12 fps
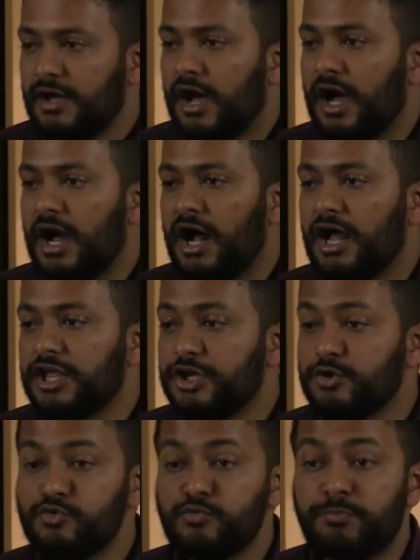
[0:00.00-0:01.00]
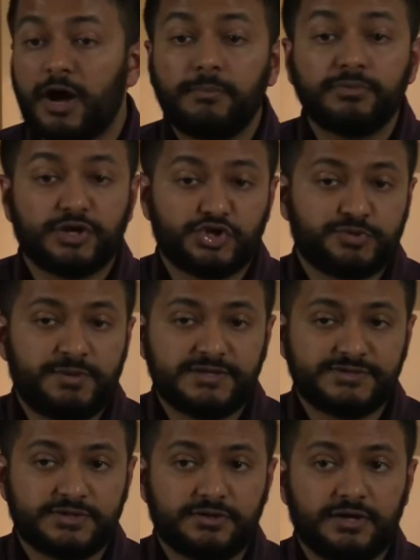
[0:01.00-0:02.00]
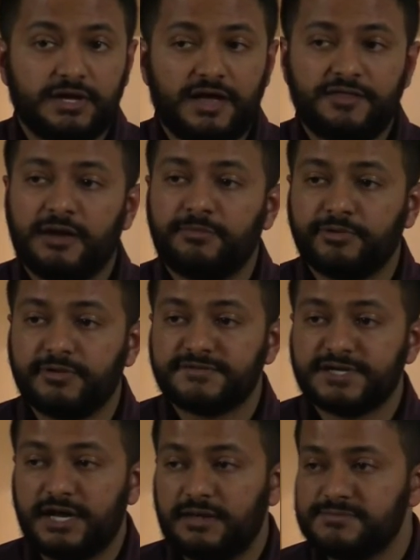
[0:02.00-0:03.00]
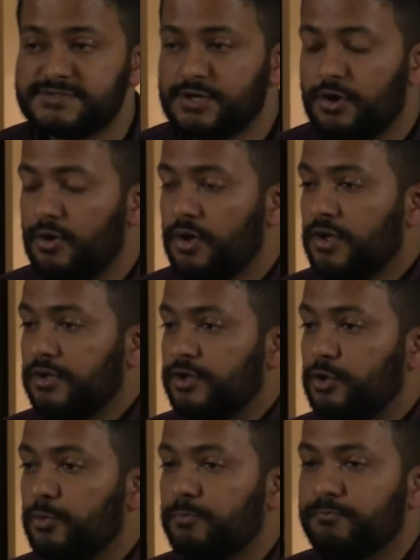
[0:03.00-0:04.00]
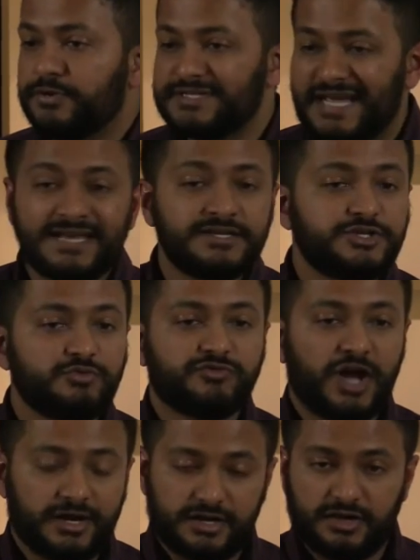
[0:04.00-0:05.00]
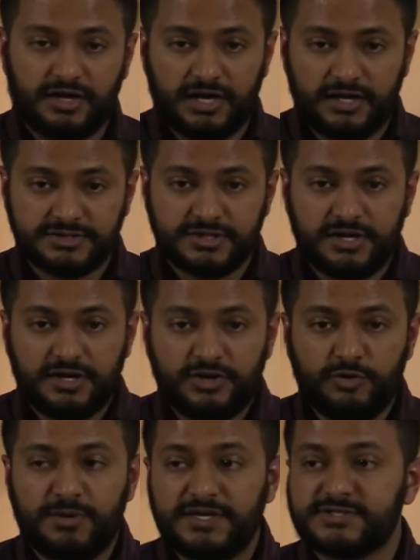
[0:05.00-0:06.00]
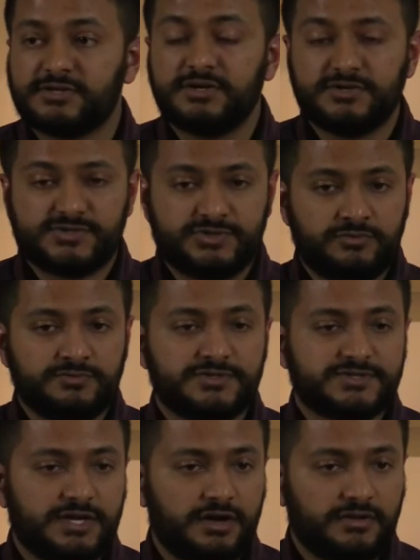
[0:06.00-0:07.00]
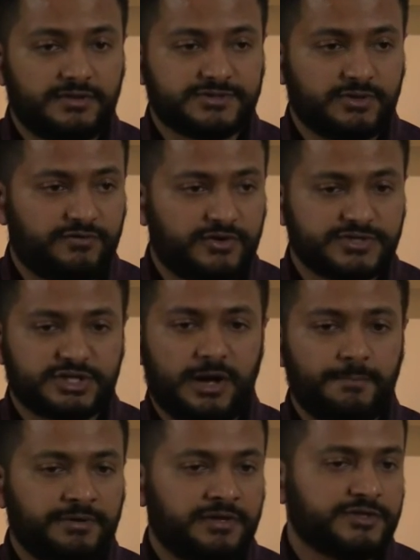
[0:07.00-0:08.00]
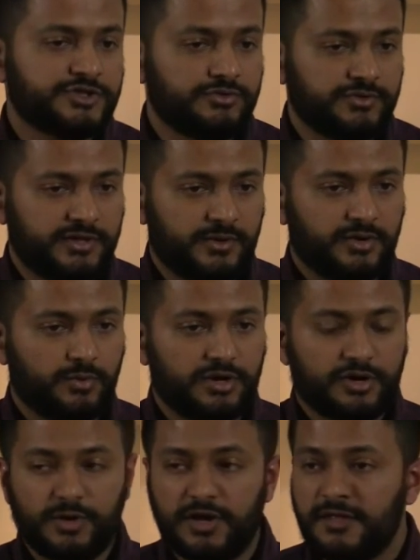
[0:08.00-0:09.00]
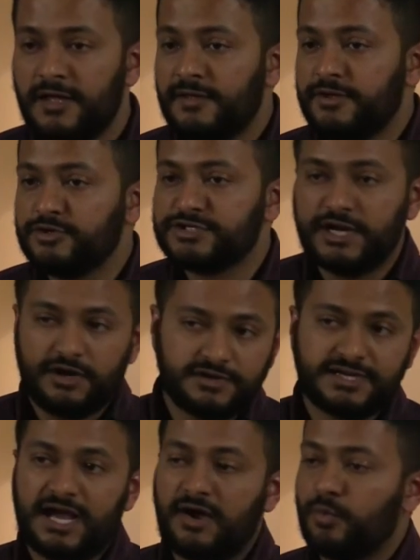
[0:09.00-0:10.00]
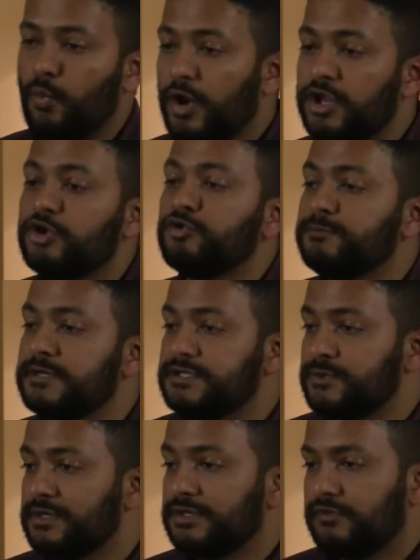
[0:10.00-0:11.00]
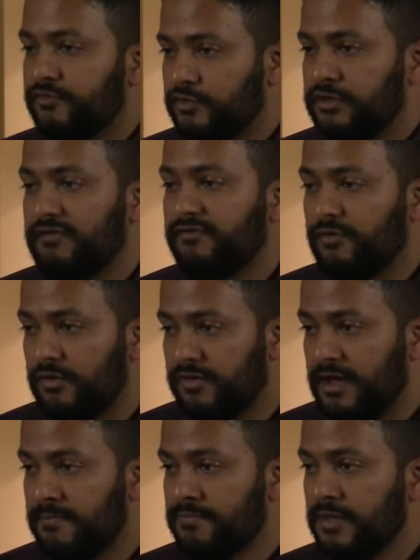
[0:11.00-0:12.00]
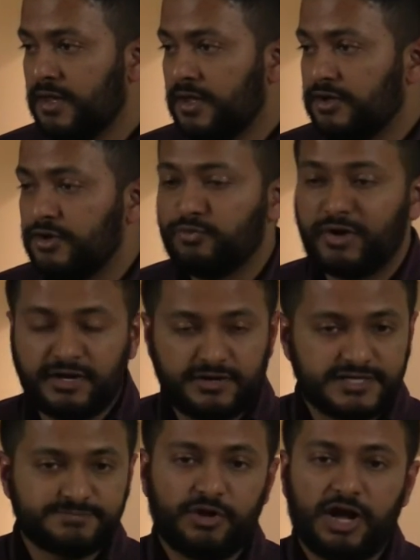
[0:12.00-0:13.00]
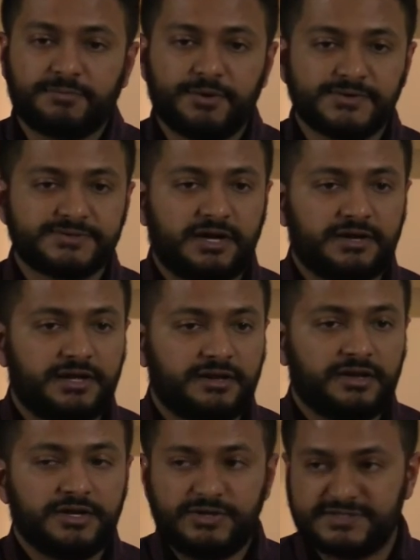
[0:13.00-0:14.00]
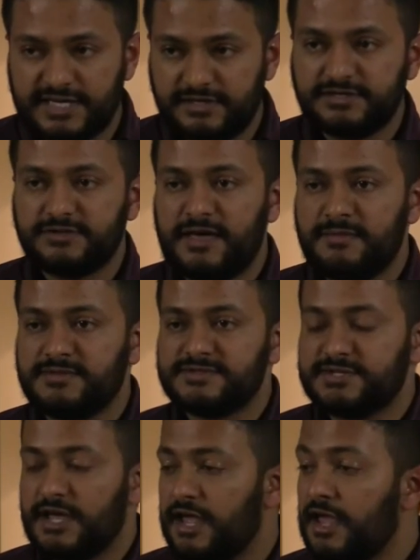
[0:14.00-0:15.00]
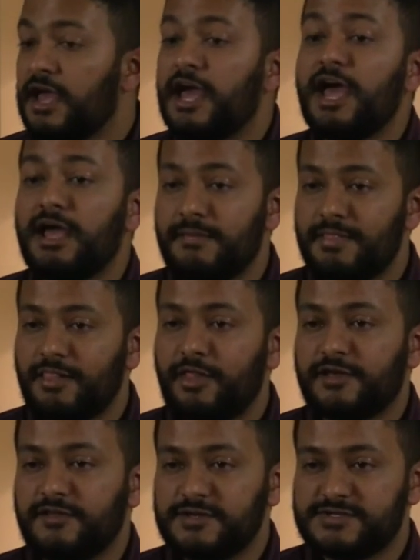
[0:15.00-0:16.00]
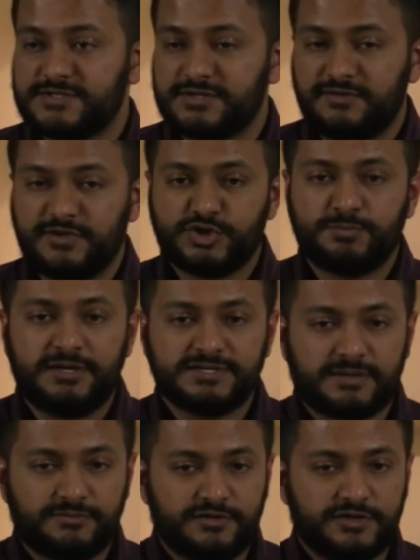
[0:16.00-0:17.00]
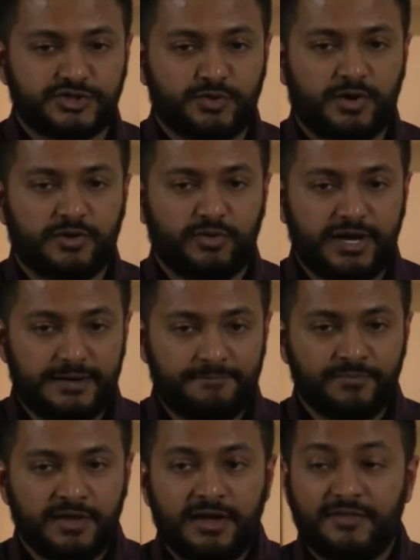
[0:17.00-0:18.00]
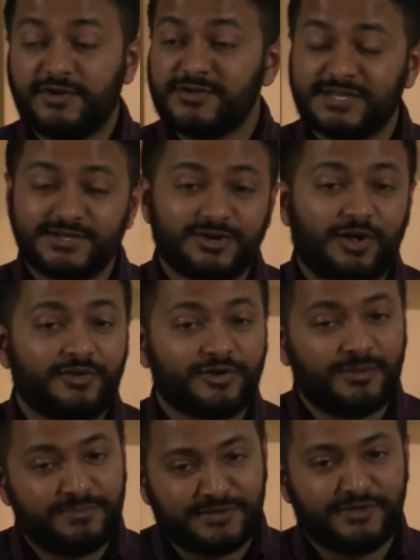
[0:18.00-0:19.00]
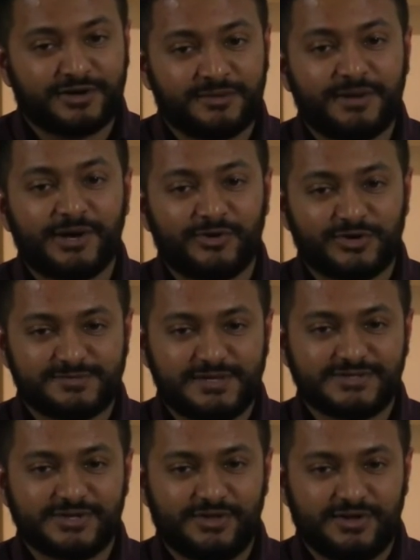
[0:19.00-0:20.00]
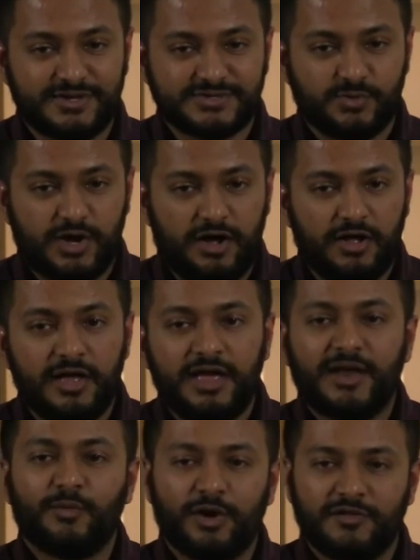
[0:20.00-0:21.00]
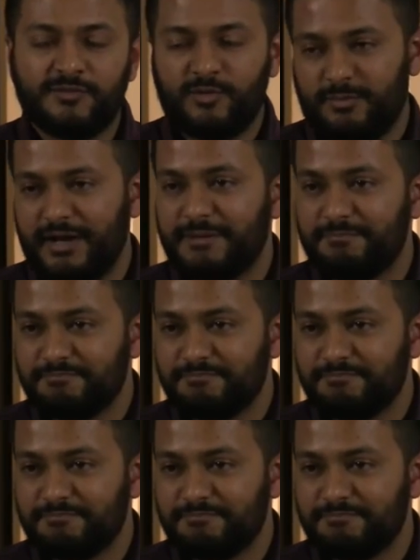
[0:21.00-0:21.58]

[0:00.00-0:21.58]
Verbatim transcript: Uh, you publish basically at that point of time. So you pretend you've got a client. You basically assume the sale, and so if there's a company that you really want to work with, you tear down what you would be doing differently for them. You write a nice blog post on it. You send it to them and say, hey, look at this. This should be something that you want to read. Then you send it to all their, comp their competitors basically as well, and one of them will bite.